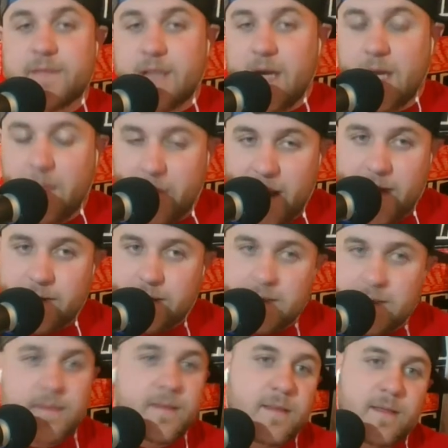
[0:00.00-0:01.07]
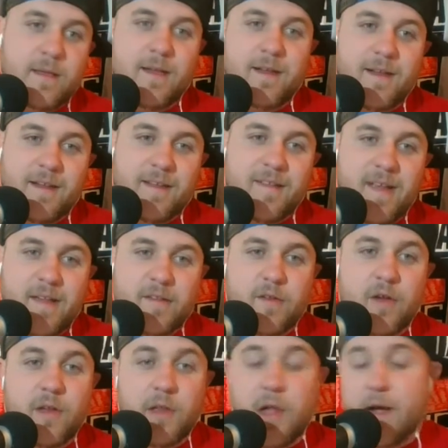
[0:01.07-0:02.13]
Tyler Bate
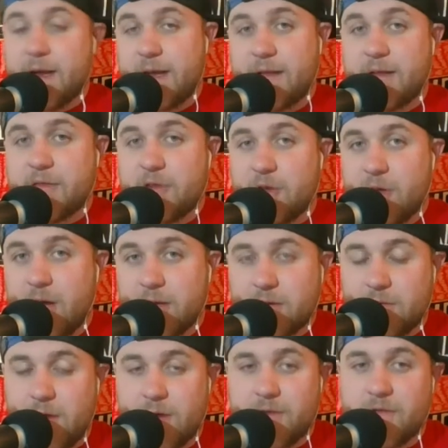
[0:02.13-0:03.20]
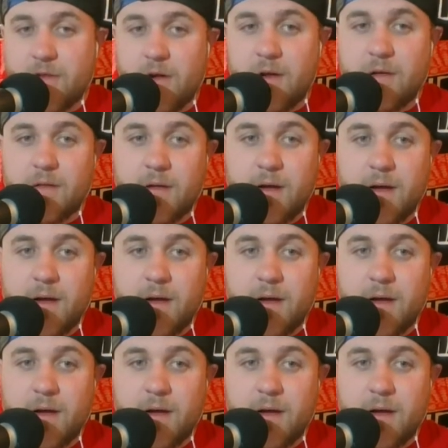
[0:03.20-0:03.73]
says good luck, and he says good luck to Roderick Strong,